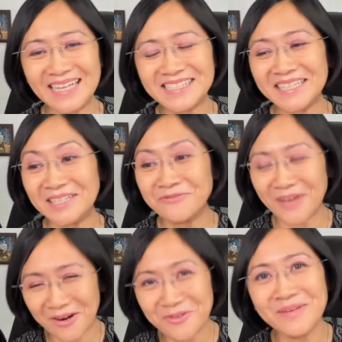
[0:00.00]
as the
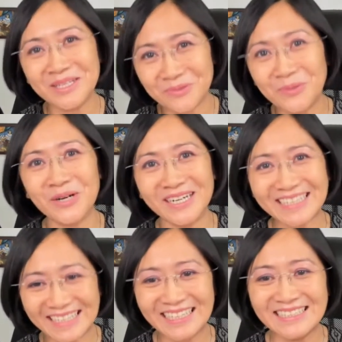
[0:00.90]
environment we work
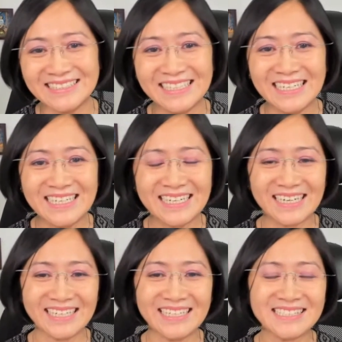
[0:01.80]
in
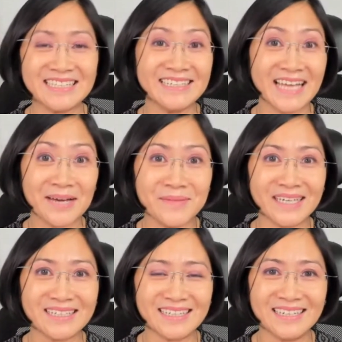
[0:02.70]
uh, is
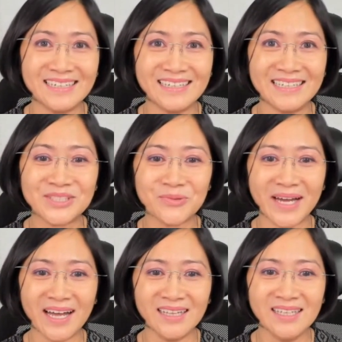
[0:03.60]
dynamic uh, as
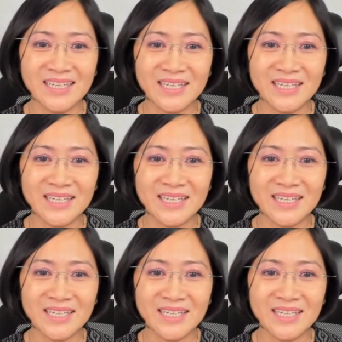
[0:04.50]
well.